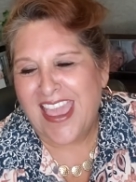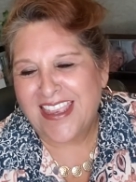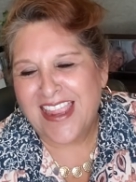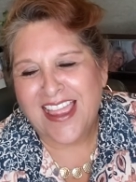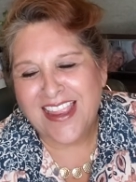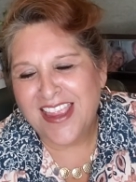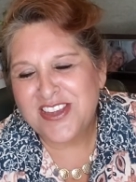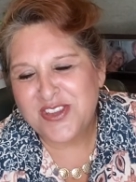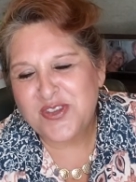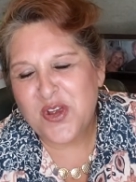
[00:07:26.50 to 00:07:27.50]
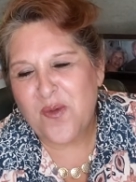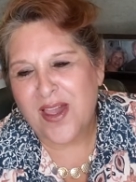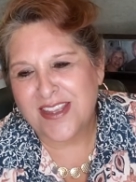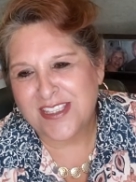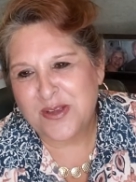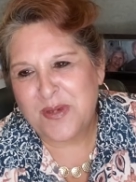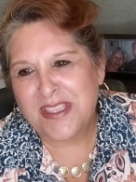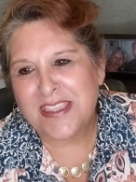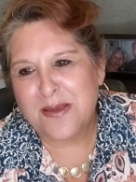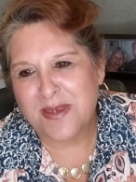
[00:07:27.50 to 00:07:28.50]
And I, I just don't want us to be
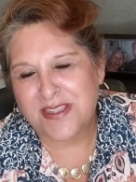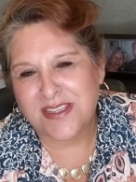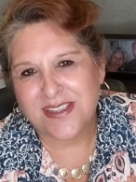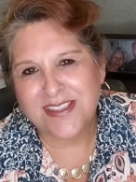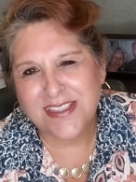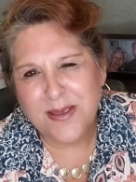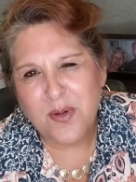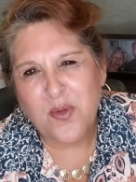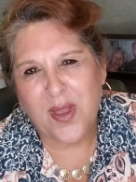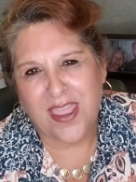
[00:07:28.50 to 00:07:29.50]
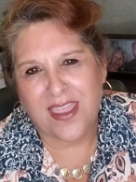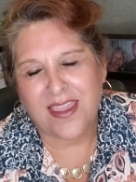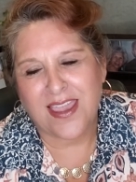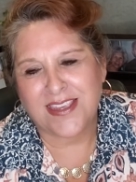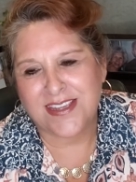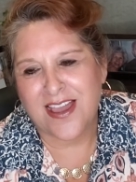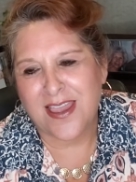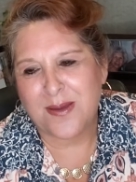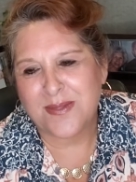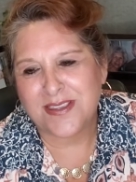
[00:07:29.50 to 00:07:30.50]
limited, slip away at
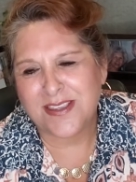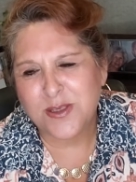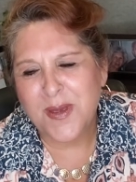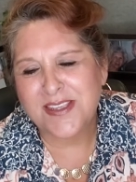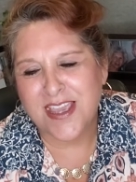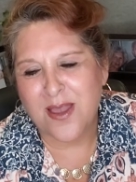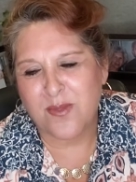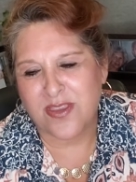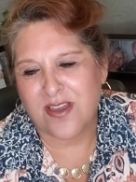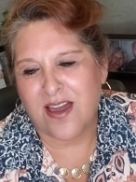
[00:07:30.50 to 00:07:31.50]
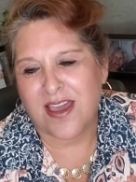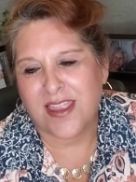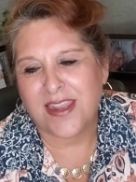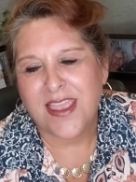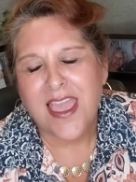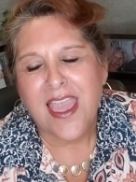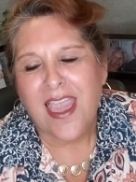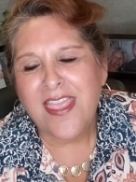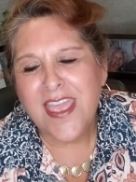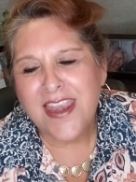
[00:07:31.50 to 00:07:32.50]
times, and spend time with God.
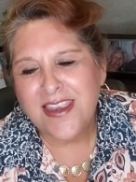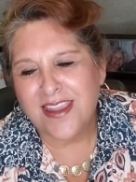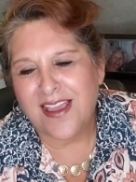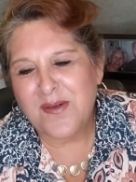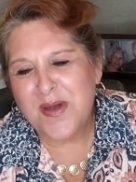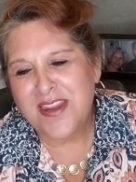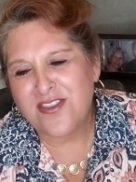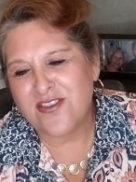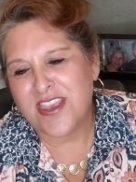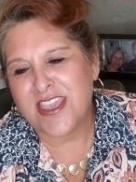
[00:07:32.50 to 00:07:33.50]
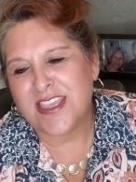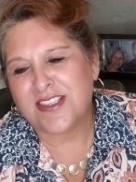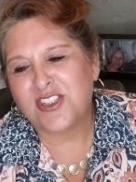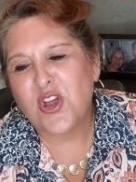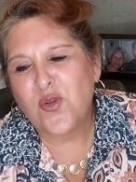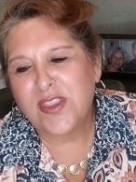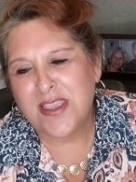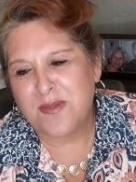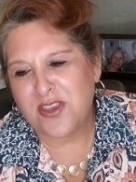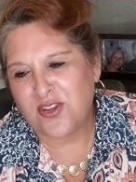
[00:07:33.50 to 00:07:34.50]
And then one other thing is don't
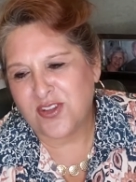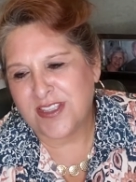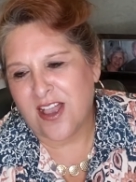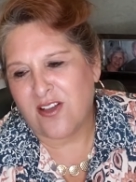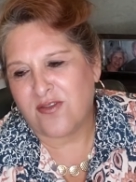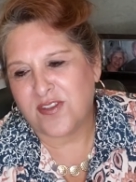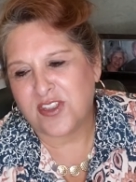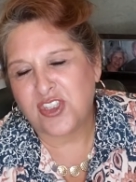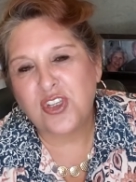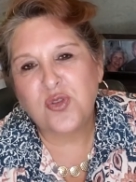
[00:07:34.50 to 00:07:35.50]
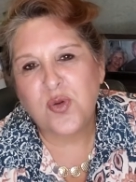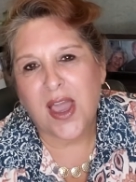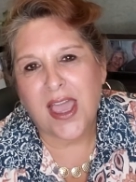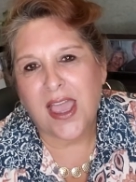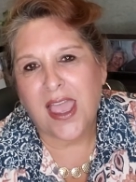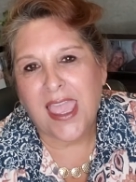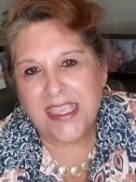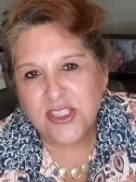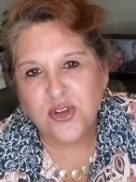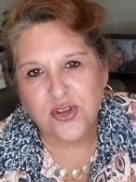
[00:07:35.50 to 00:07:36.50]
limit yourself to
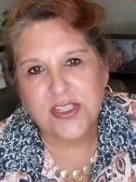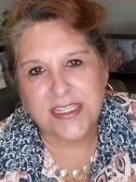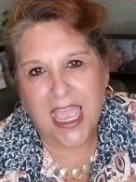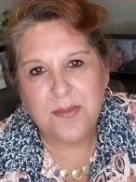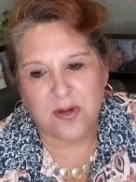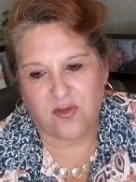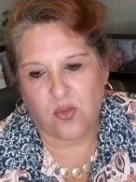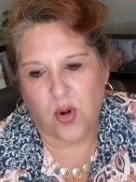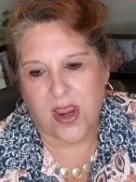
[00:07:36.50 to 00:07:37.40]
a certain type of